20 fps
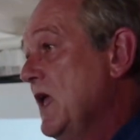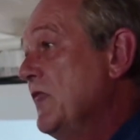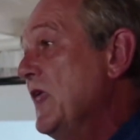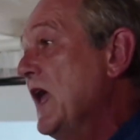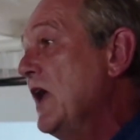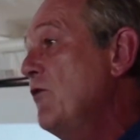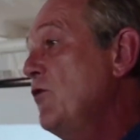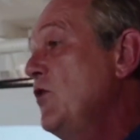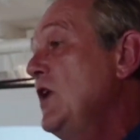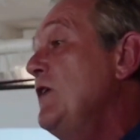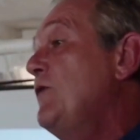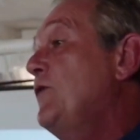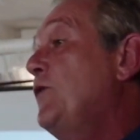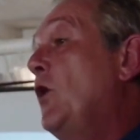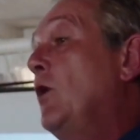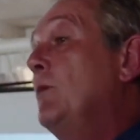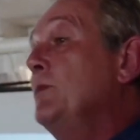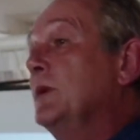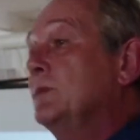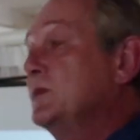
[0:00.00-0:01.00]
They
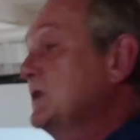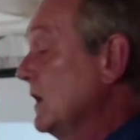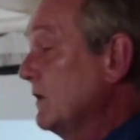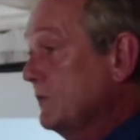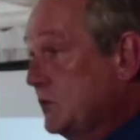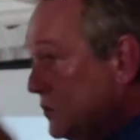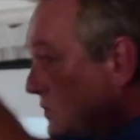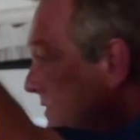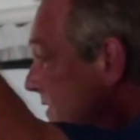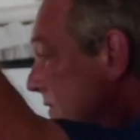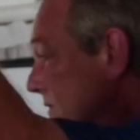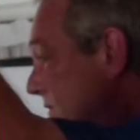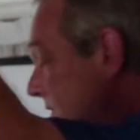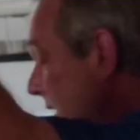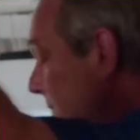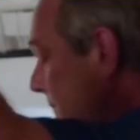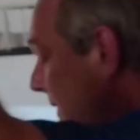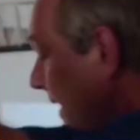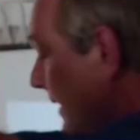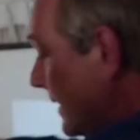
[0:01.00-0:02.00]
reformed themselves using the
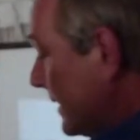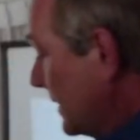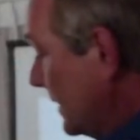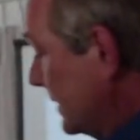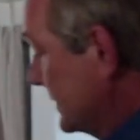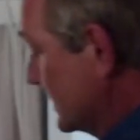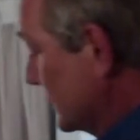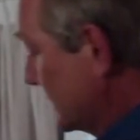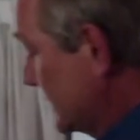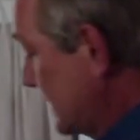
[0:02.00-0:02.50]
same bank accounts,